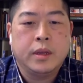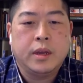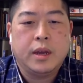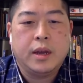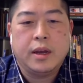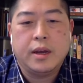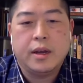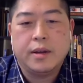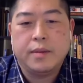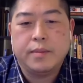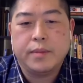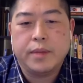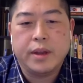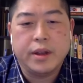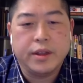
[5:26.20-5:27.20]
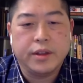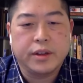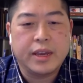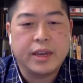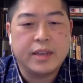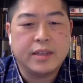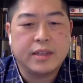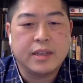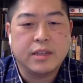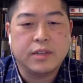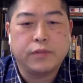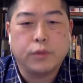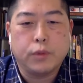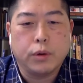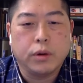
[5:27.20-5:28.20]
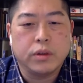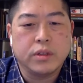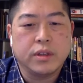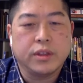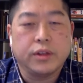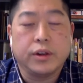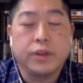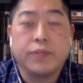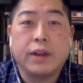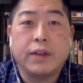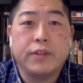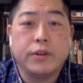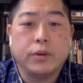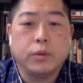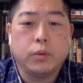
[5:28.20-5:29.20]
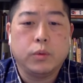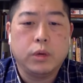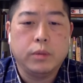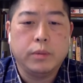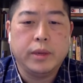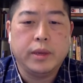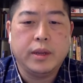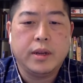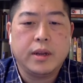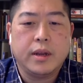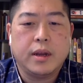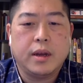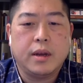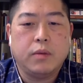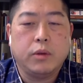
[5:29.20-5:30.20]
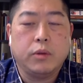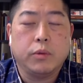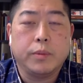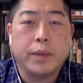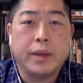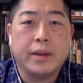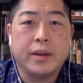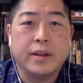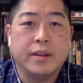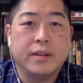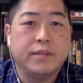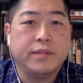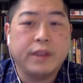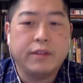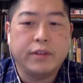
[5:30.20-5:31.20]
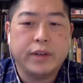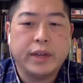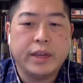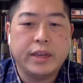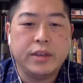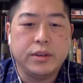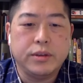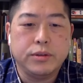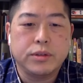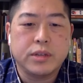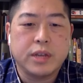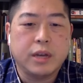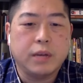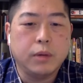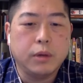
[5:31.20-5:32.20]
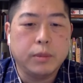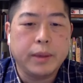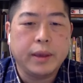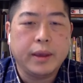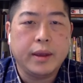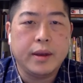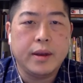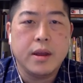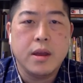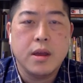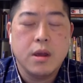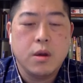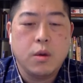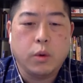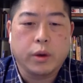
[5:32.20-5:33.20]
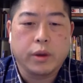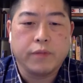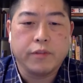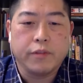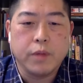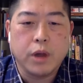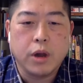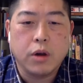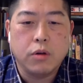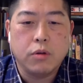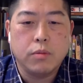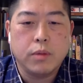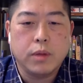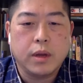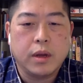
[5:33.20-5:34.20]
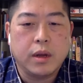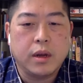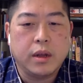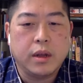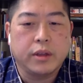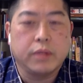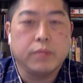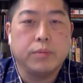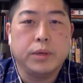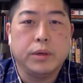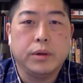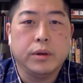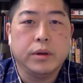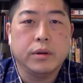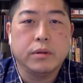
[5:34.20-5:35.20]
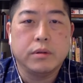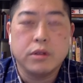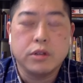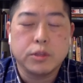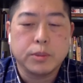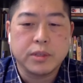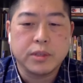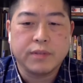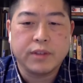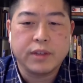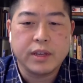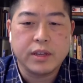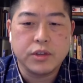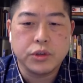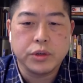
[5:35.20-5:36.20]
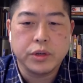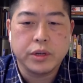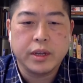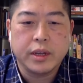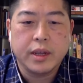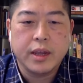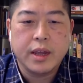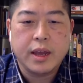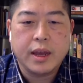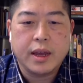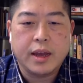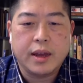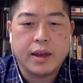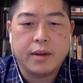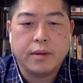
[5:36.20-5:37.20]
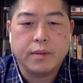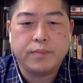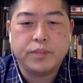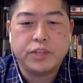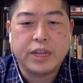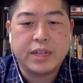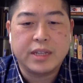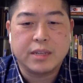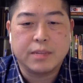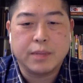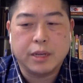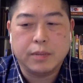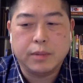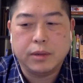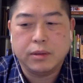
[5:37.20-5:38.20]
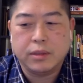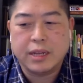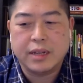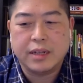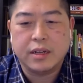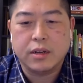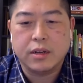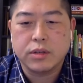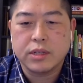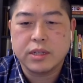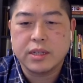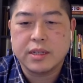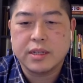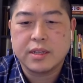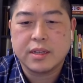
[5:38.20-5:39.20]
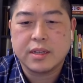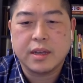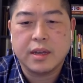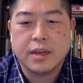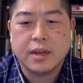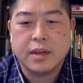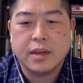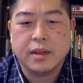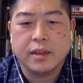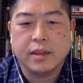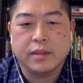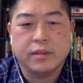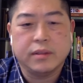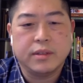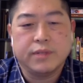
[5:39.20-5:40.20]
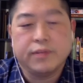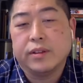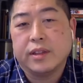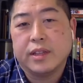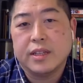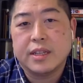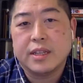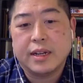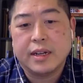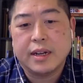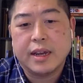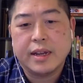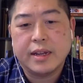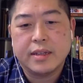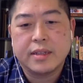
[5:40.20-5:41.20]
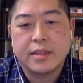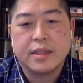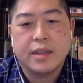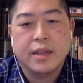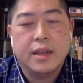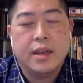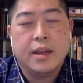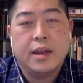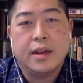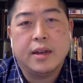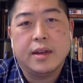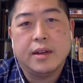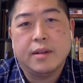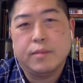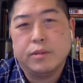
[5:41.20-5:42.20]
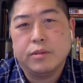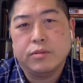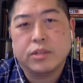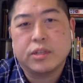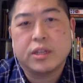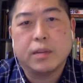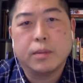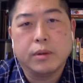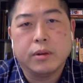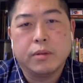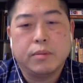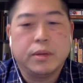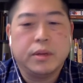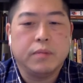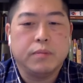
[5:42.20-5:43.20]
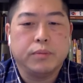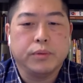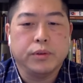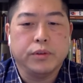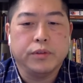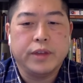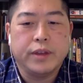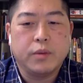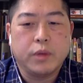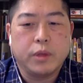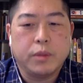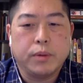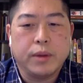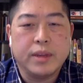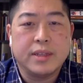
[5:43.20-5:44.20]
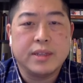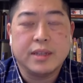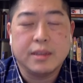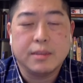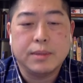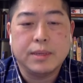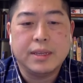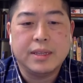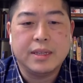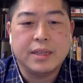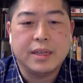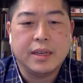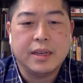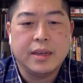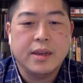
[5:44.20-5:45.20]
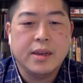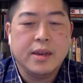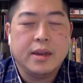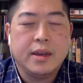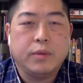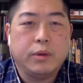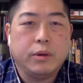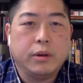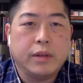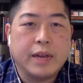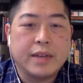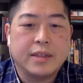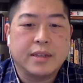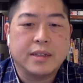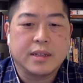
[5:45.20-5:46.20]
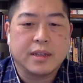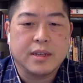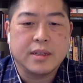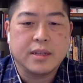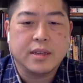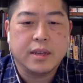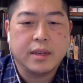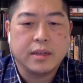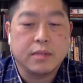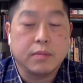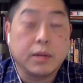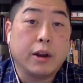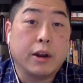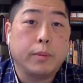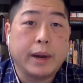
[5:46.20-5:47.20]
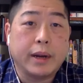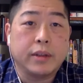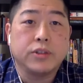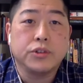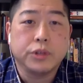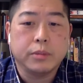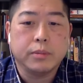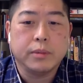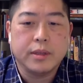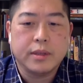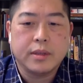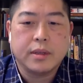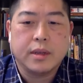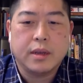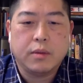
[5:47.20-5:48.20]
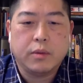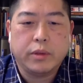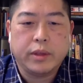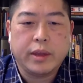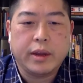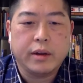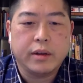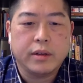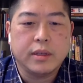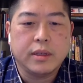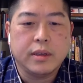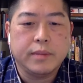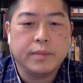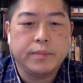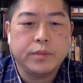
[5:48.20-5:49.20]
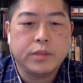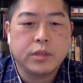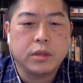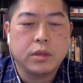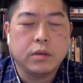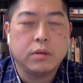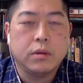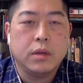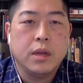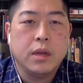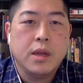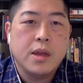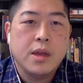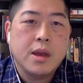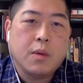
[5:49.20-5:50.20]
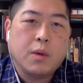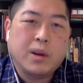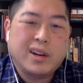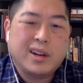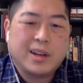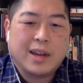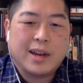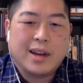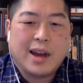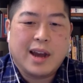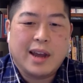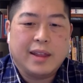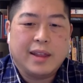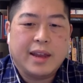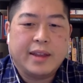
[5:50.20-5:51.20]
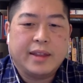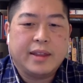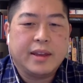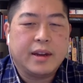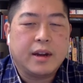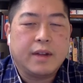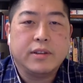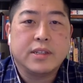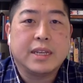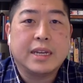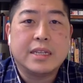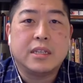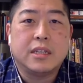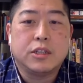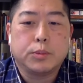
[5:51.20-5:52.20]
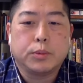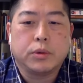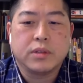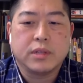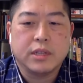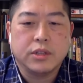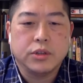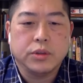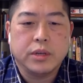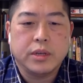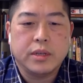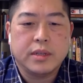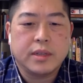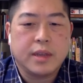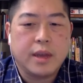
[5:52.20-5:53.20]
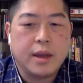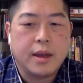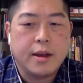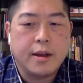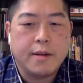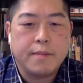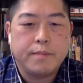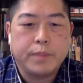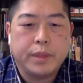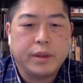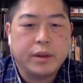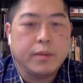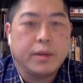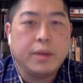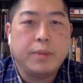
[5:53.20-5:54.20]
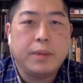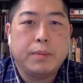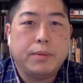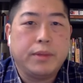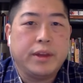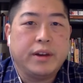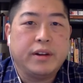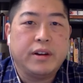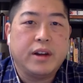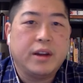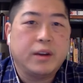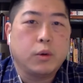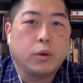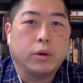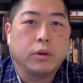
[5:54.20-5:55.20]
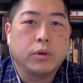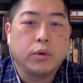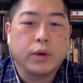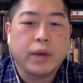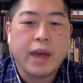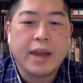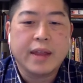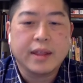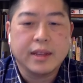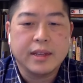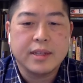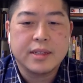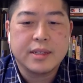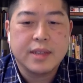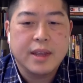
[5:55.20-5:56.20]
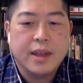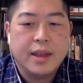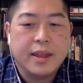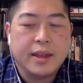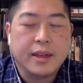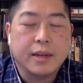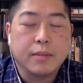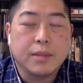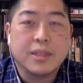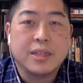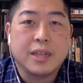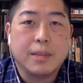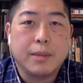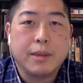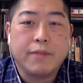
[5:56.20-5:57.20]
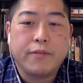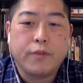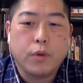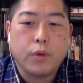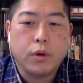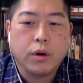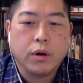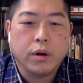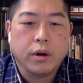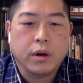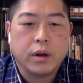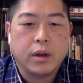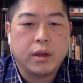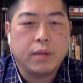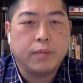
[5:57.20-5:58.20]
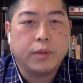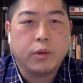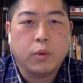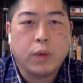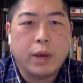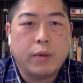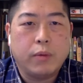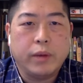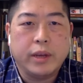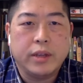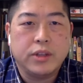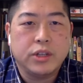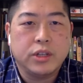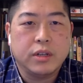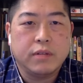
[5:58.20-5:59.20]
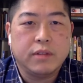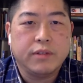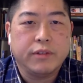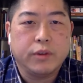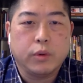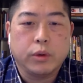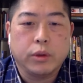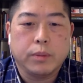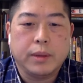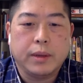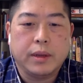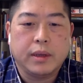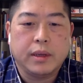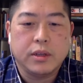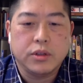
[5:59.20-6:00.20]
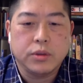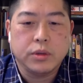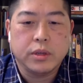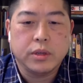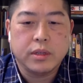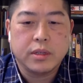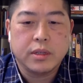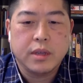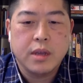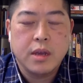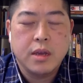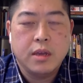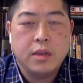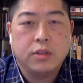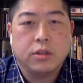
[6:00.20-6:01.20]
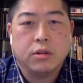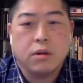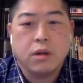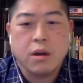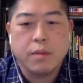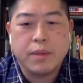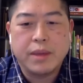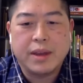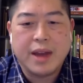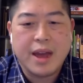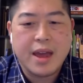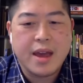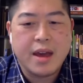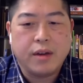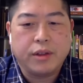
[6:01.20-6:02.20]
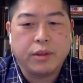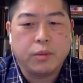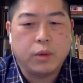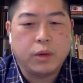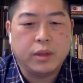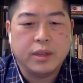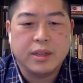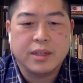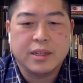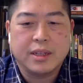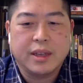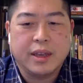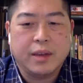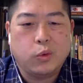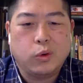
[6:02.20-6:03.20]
Um, another case, case four, is a 35 year old woman uh, with repetitive everyday use elbow pain, working from home uh, on the computer, no specific injury. Uh, she had some elbow tendinosis, uh, a little different than tendonitis. Um, it was stubborn but improving with bracing and PT. And we were last discussing some chiropractic treatment uh, with ART. So I wanted to kind of highlight that obviously I see sports injuries, um, but there are many people that are not quote unquote athletes that come to see me for um, a wide range of different orthopedic injuries. So our BNI Health and Wellness again